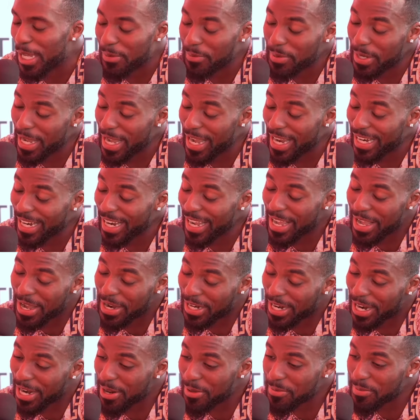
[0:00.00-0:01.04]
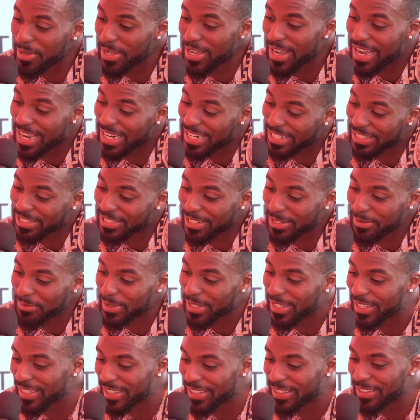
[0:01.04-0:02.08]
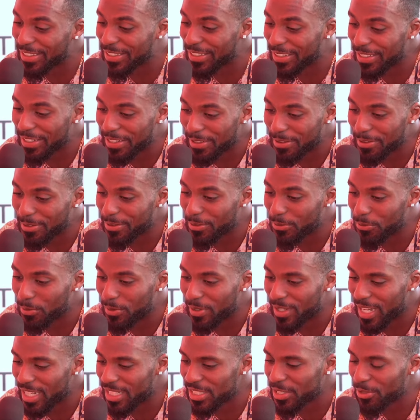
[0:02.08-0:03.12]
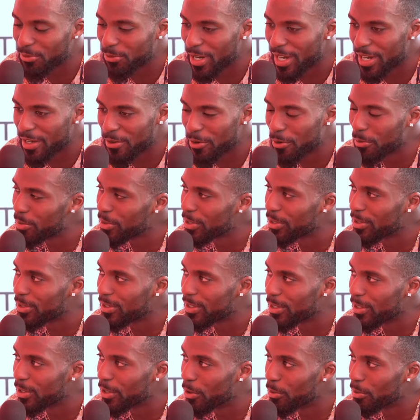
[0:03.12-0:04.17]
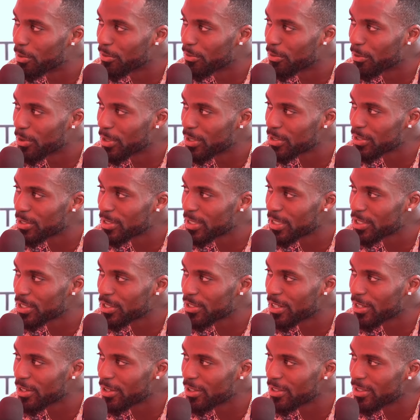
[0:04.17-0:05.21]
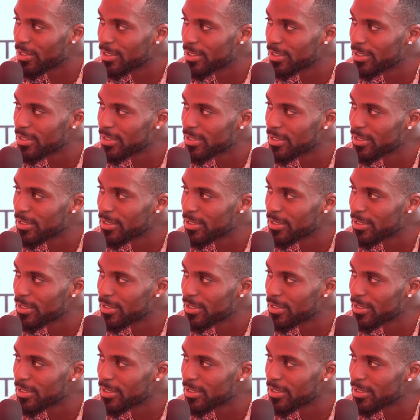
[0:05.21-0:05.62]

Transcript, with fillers: I mean, I got I gotta be honest. I mean, has he ran open open 400 this year at all?